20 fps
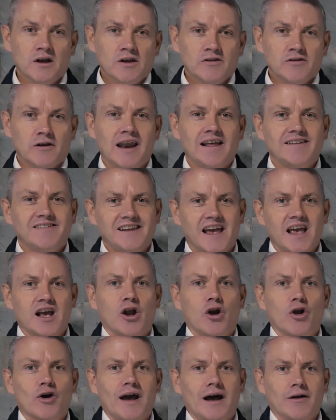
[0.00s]
So let's take
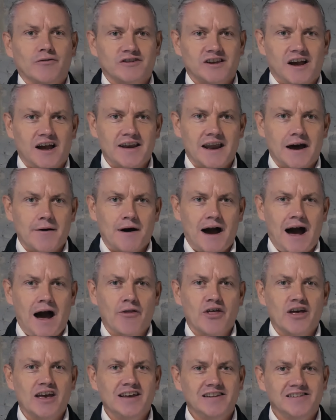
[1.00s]
a look outside now at
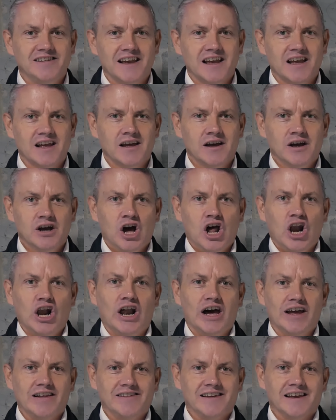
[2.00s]
how the heating,
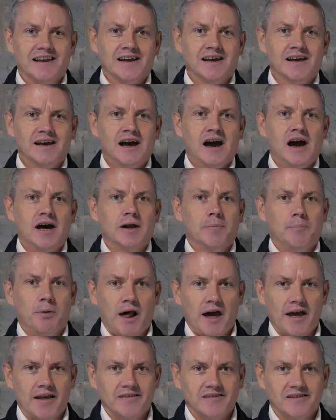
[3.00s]
lighting and
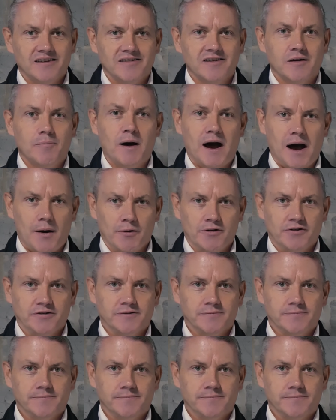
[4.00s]
appliances are powered.